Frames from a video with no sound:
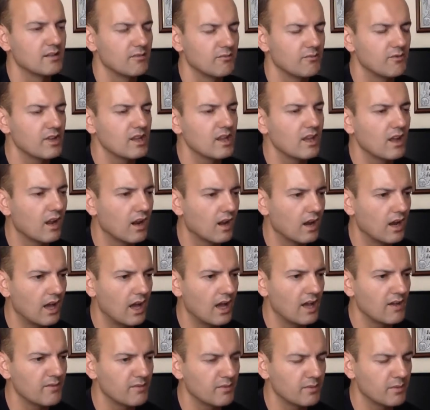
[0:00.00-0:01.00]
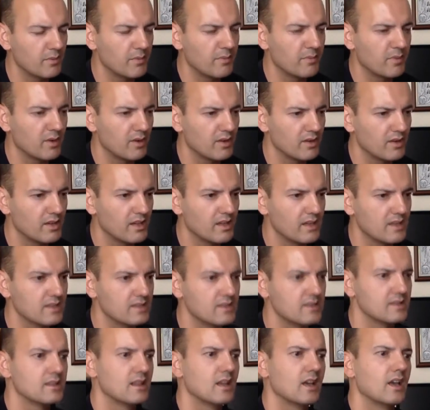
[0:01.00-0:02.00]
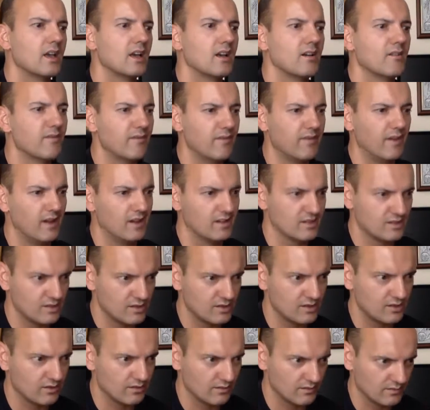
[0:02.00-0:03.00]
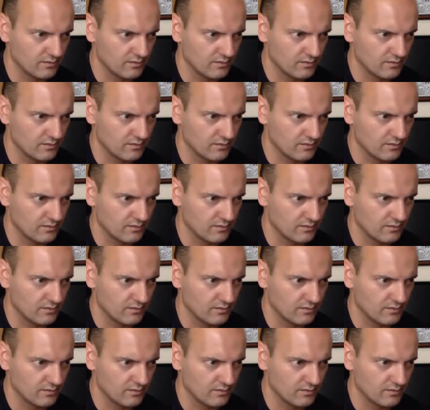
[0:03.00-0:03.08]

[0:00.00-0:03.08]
real life projects function,